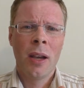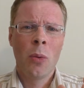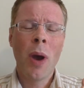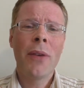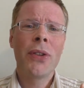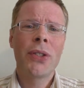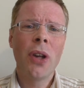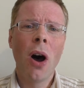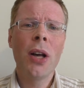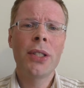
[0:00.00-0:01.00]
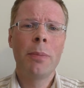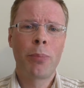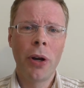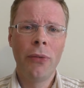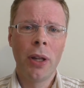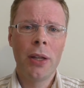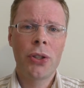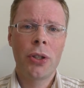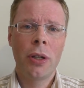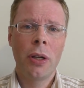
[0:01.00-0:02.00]
this awesome
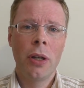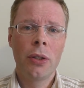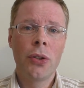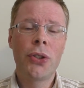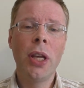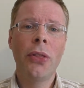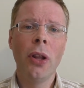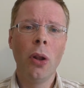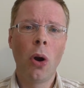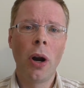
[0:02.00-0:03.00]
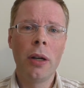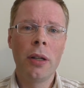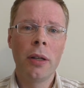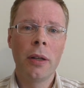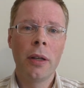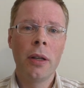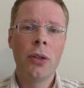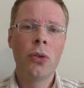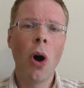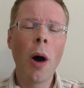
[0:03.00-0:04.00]
privilege to seek the Lord,
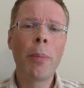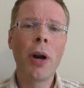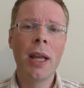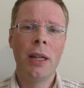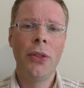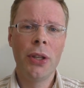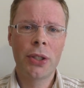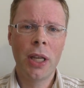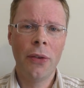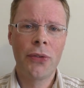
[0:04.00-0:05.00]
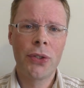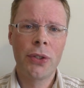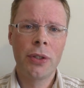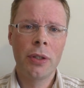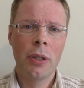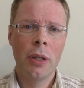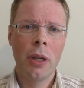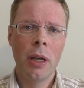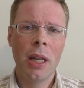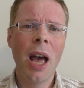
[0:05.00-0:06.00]
to operate in these gifts.
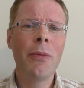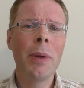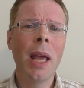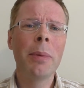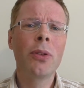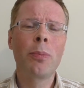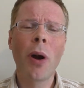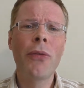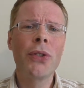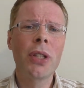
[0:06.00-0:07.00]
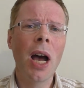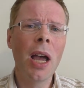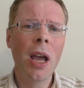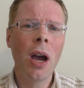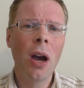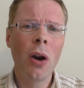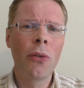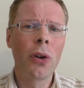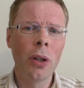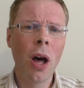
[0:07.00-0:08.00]
And I've been able to prophesy
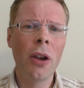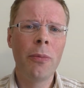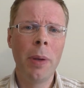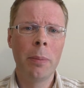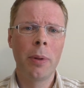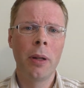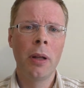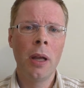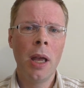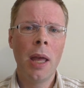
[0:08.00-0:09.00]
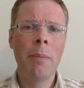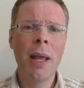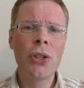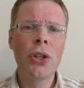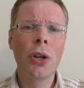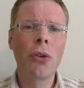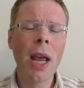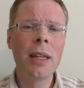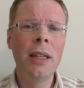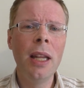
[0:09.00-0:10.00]
over a lot of people and mention
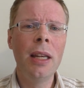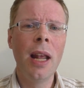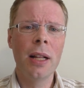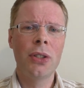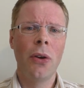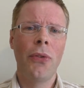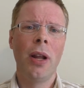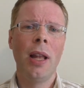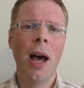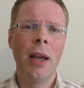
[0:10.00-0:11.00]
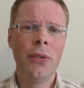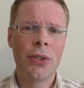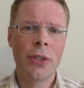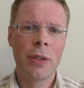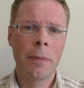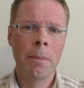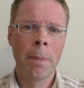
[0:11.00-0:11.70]
great details of their lives.